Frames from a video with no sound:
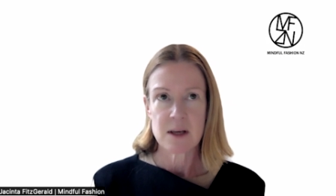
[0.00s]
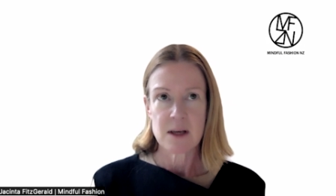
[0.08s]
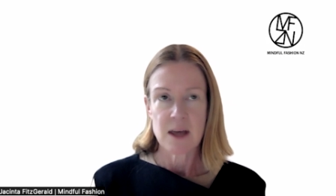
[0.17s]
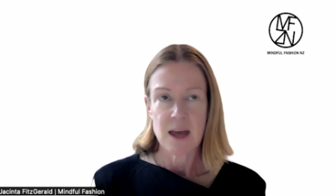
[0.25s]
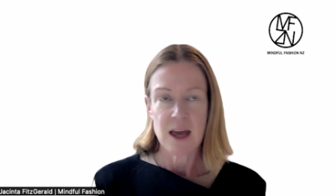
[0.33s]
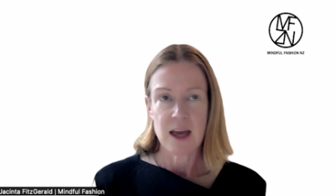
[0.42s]

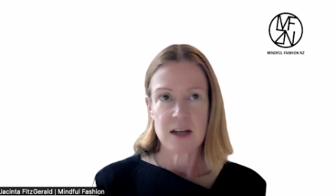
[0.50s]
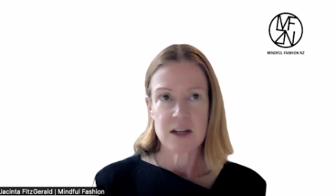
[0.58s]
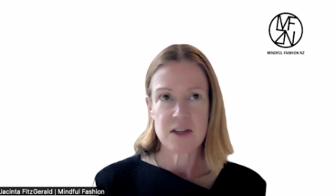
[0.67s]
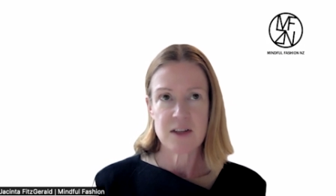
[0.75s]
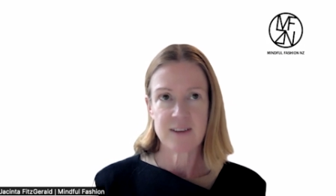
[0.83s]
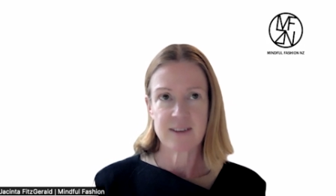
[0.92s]
and
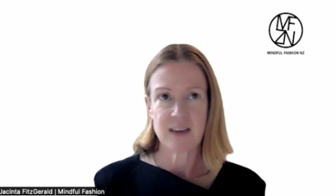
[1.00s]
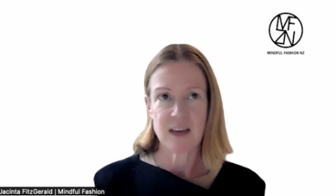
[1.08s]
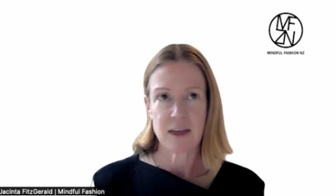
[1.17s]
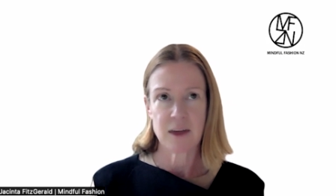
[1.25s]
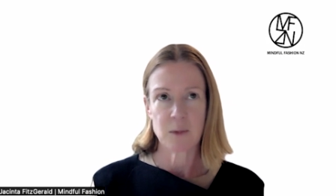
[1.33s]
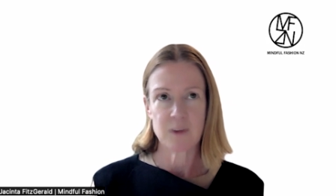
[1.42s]
this, I
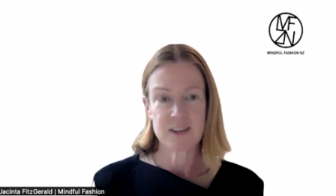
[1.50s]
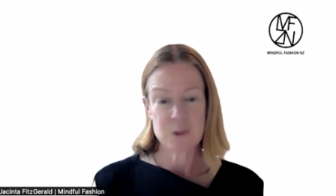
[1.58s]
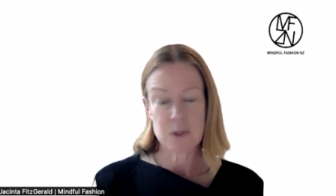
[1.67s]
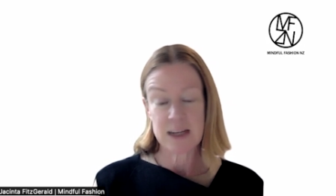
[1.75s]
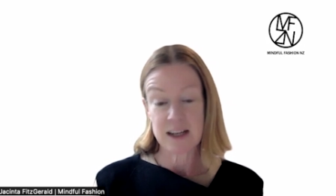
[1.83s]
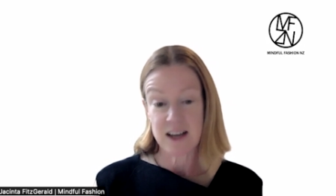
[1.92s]
think, was in
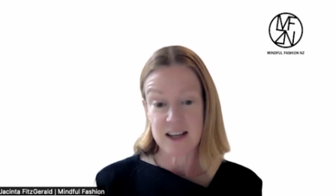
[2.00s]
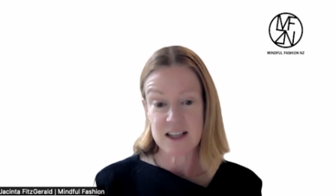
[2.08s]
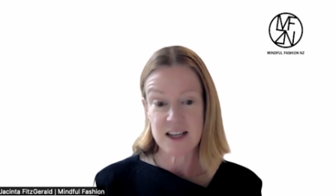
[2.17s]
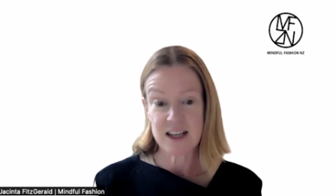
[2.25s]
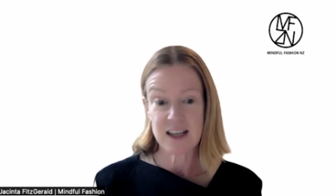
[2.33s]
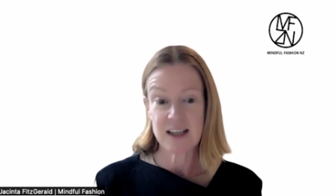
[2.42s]

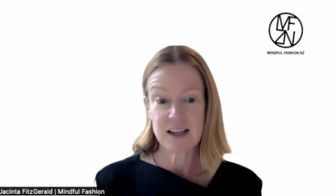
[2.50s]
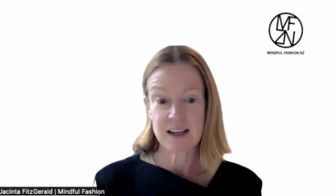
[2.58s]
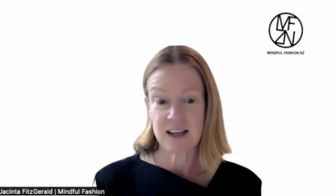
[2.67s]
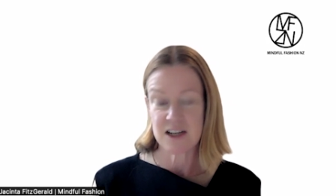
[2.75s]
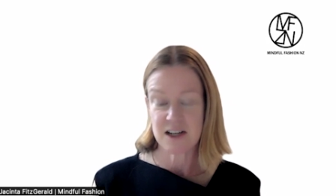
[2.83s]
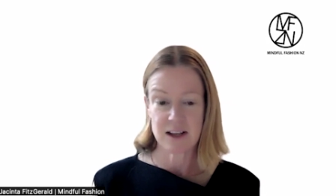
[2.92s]
2019, and
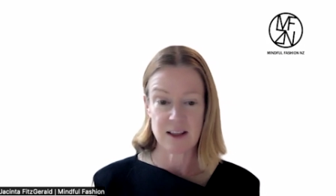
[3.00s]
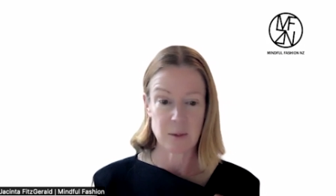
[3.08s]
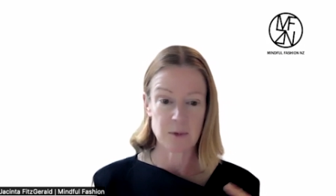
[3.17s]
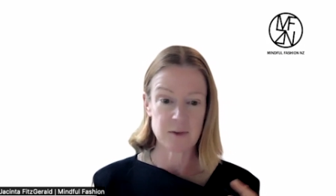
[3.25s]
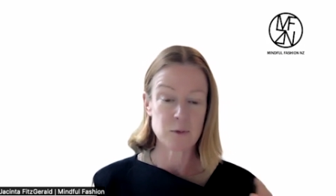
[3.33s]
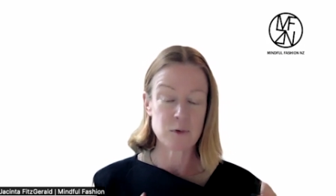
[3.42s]
actually that
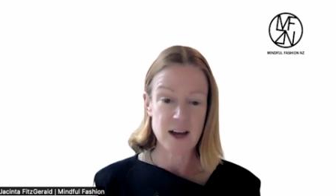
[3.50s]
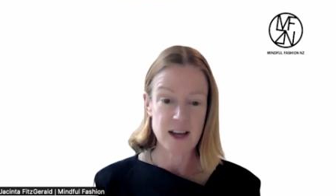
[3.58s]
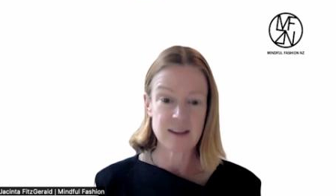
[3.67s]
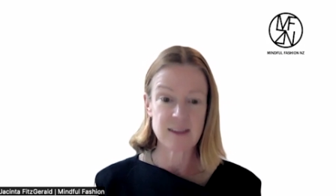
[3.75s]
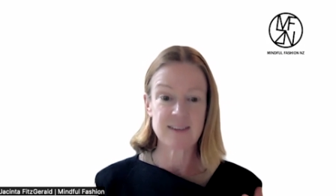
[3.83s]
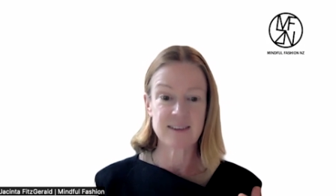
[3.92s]
was right
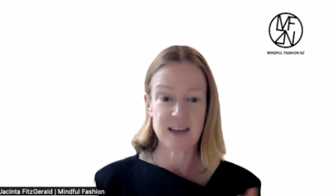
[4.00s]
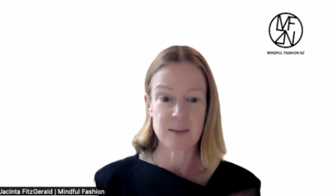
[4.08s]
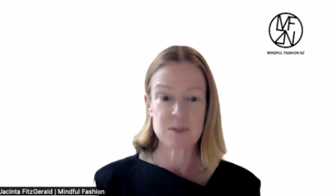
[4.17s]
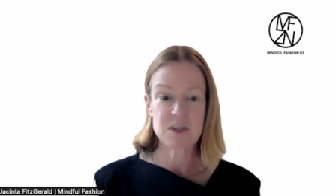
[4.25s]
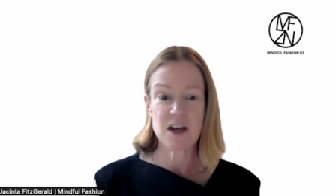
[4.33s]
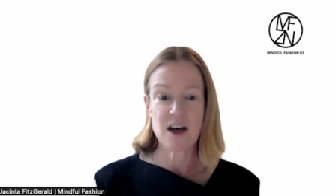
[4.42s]
at the same
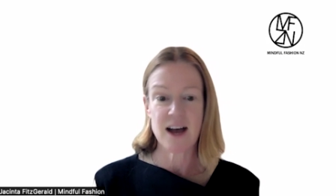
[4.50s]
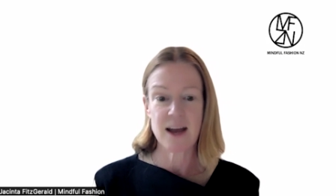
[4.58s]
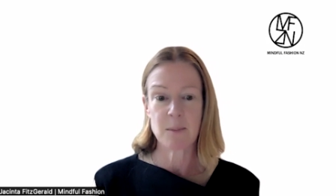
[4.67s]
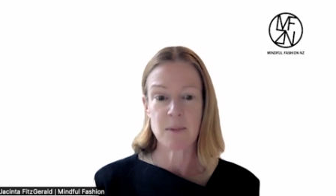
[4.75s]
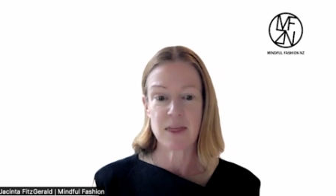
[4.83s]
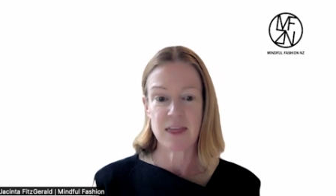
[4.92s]

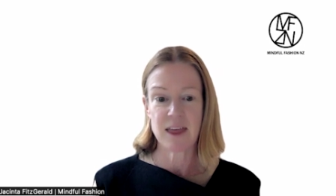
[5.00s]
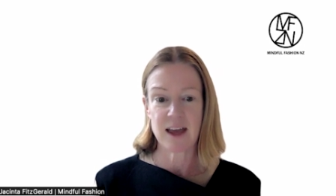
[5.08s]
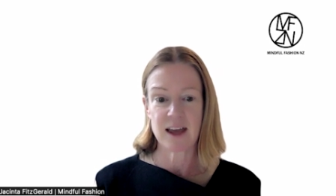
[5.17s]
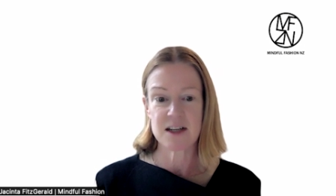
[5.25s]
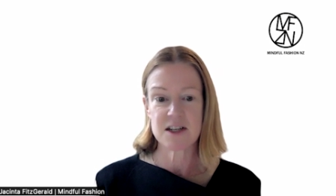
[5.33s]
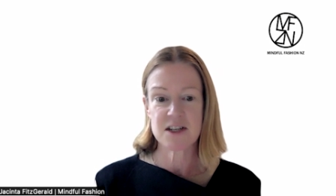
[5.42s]
time
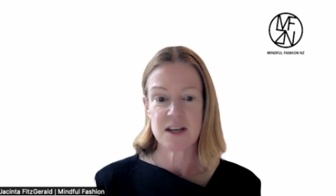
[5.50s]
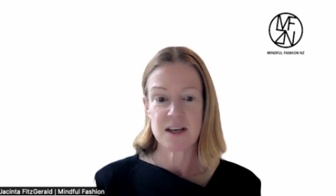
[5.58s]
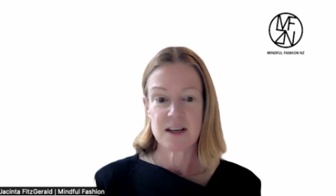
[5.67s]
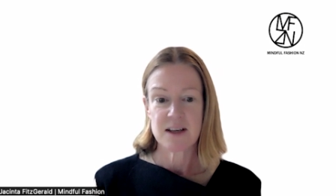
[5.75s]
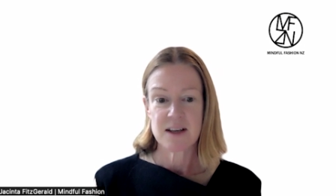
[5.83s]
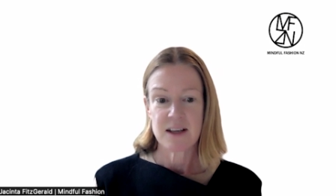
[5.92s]
that
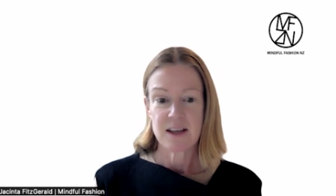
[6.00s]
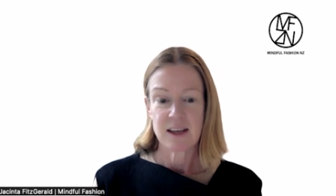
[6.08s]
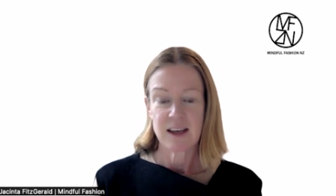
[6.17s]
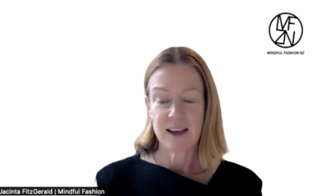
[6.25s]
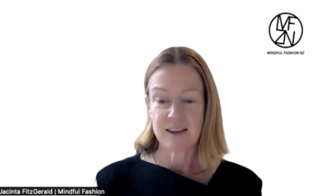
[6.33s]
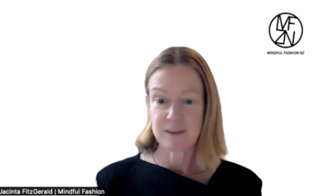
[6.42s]

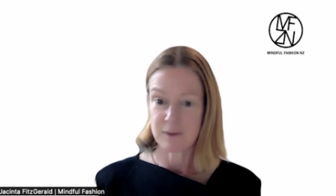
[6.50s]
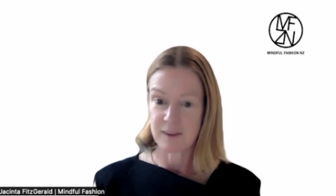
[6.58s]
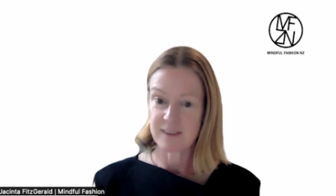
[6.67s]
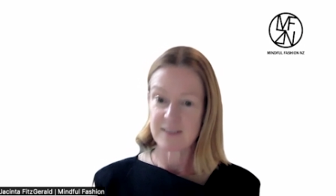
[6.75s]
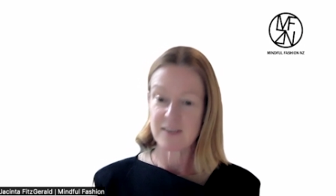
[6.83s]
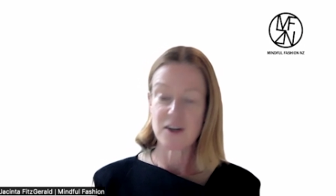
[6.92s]
Kate
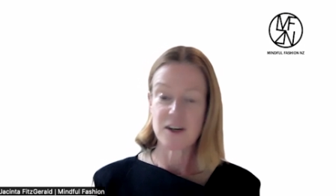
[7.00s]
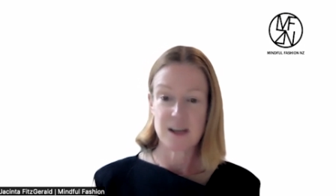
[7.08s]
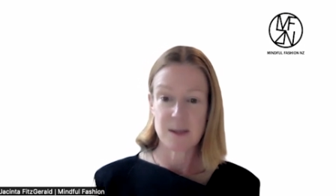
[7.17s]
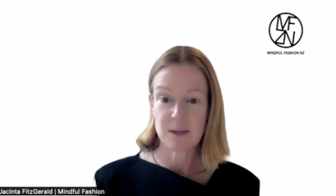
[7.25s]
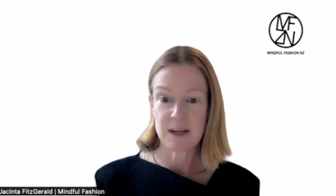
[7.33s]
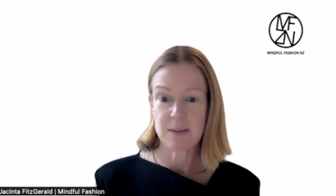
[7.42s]
Sylvester and
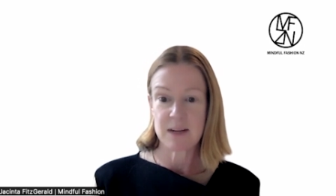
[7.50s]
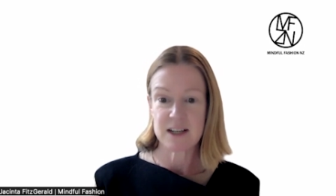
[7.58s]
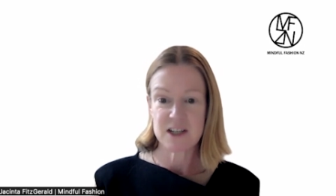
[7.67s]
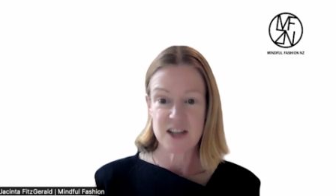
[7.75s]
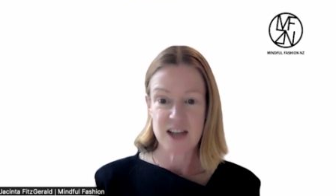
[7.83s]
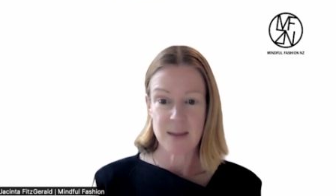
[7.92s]
Emily
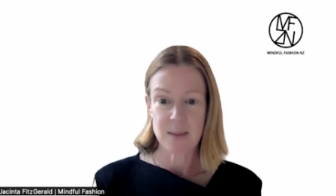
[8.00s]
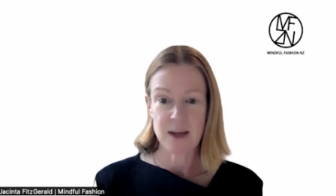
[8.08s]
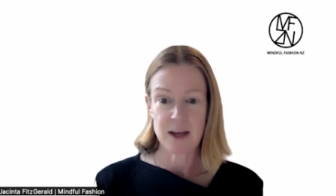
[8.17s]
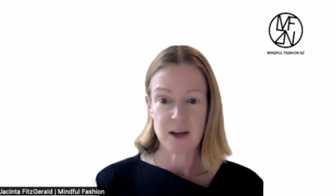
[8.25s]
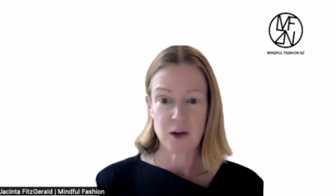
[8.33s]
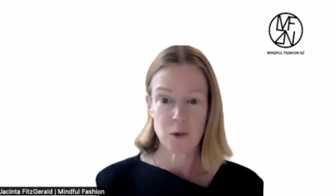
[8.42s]

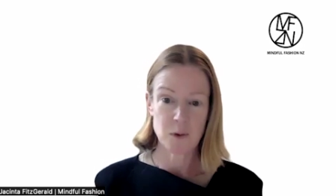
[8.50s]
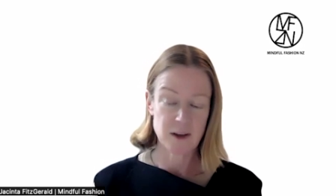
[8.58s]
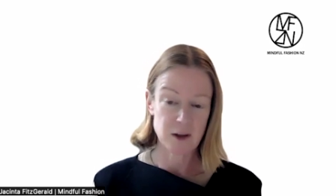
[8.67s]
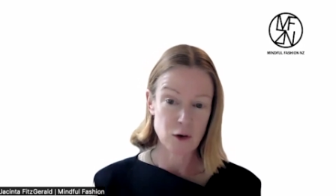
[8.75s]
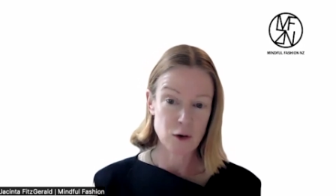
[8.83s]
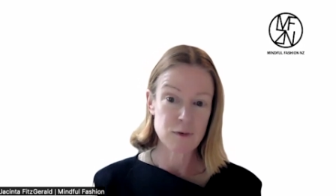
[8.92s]
Miller-Sharma, who were the
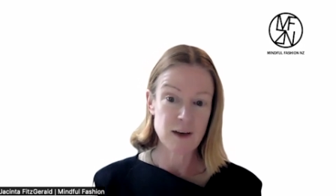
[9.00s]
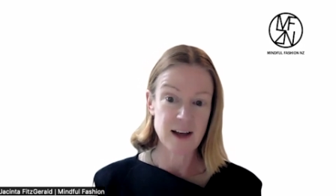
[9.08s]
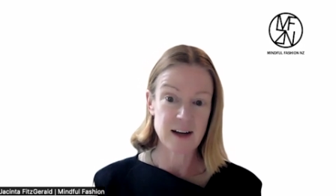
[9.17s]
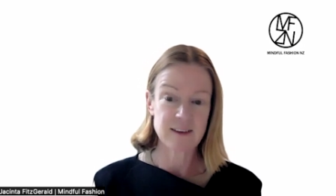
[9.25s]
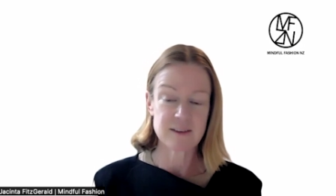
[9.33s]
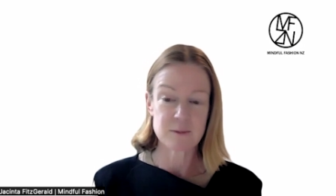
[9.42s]

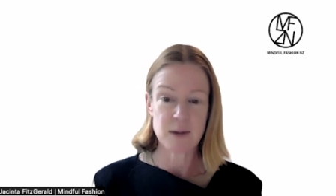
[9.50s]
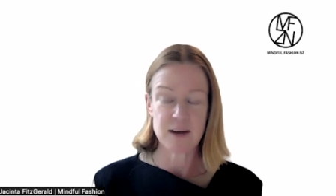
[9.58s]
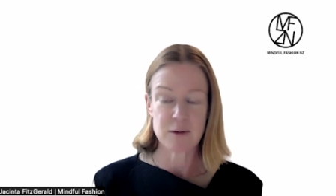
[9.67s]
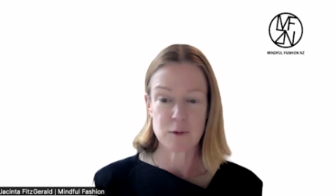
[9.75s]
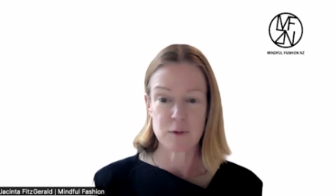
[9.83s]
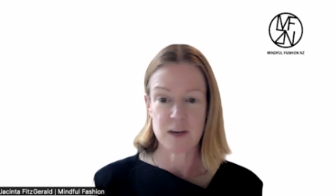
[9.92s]
co-founders of
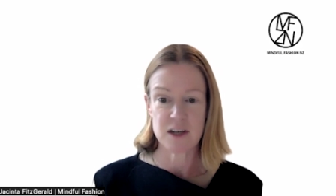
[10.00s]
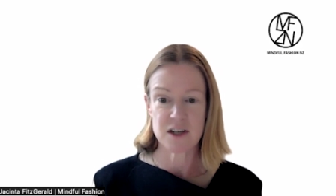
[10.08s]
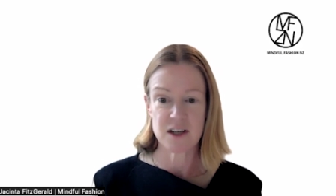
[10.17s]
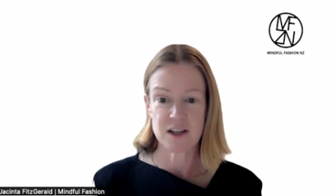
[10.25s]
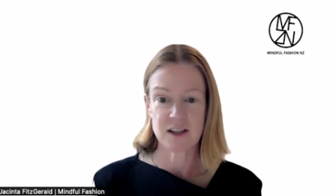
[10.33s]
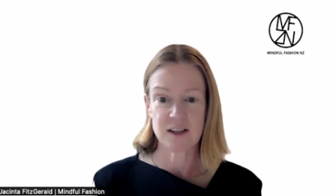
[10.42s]
Mindful
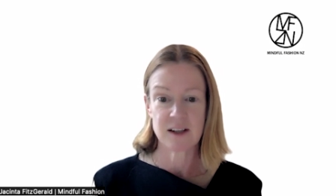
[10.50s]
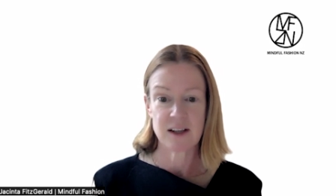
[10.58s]
Fashion,